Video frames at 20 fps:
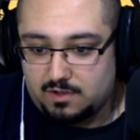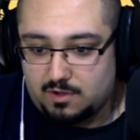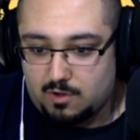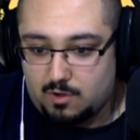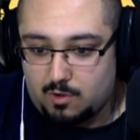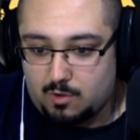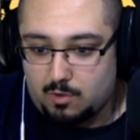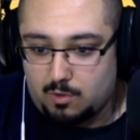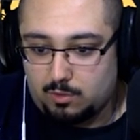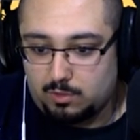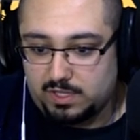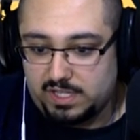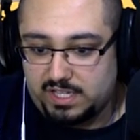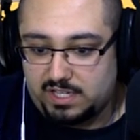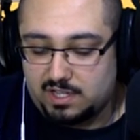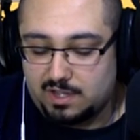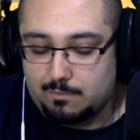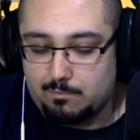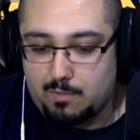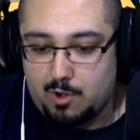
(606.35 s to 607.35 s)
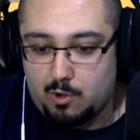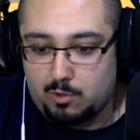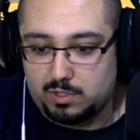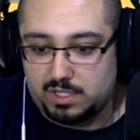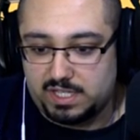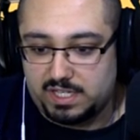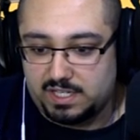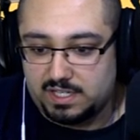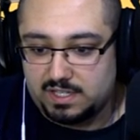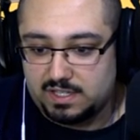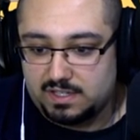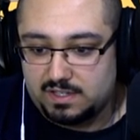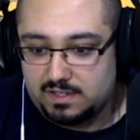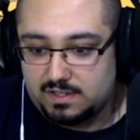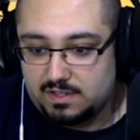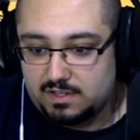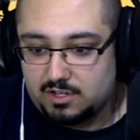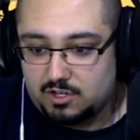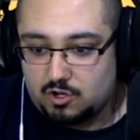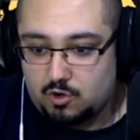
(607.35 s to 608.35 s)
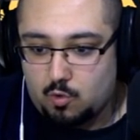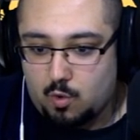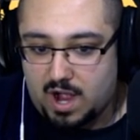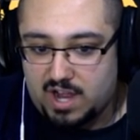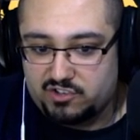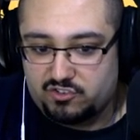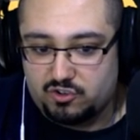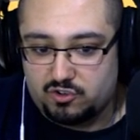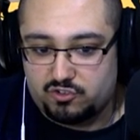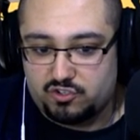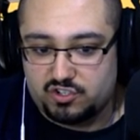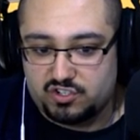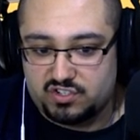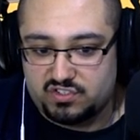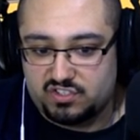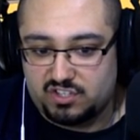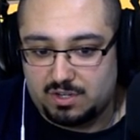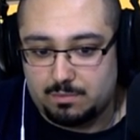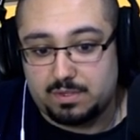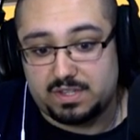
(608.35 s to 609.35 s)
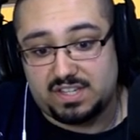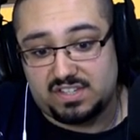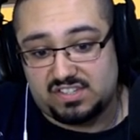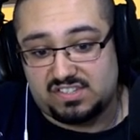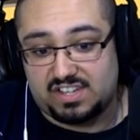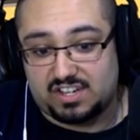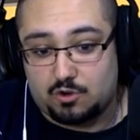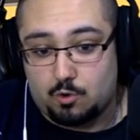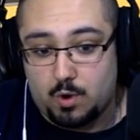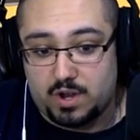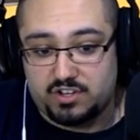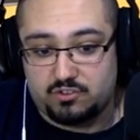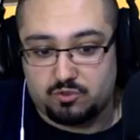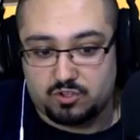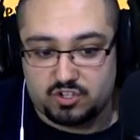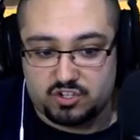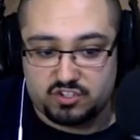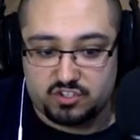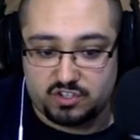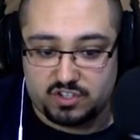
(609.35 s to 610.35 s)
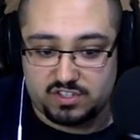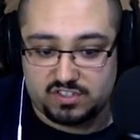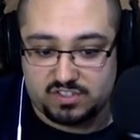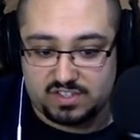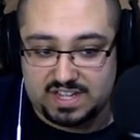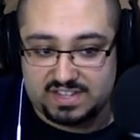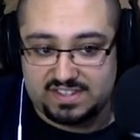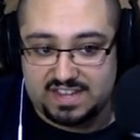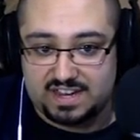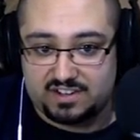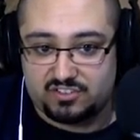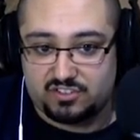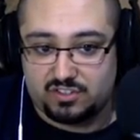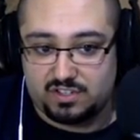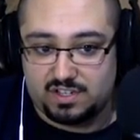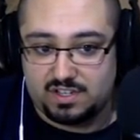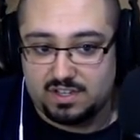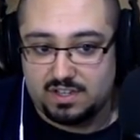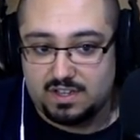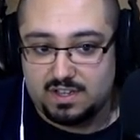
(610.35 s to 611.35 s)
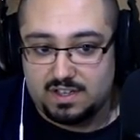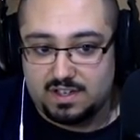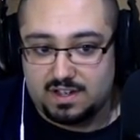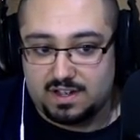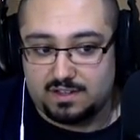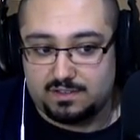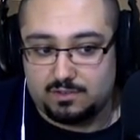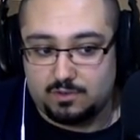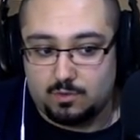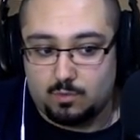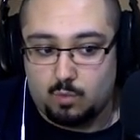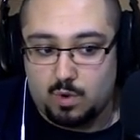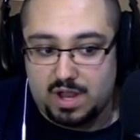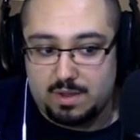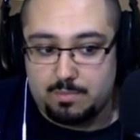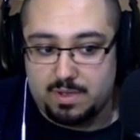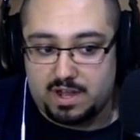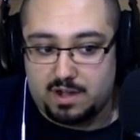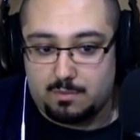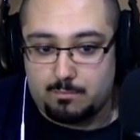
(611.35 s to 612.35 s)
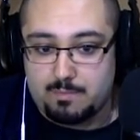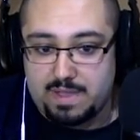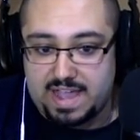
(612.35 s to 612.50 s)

Holy kamoli, Quattuortrigintillion, but this is at Trigintillion, so that's actually uh, doing way better.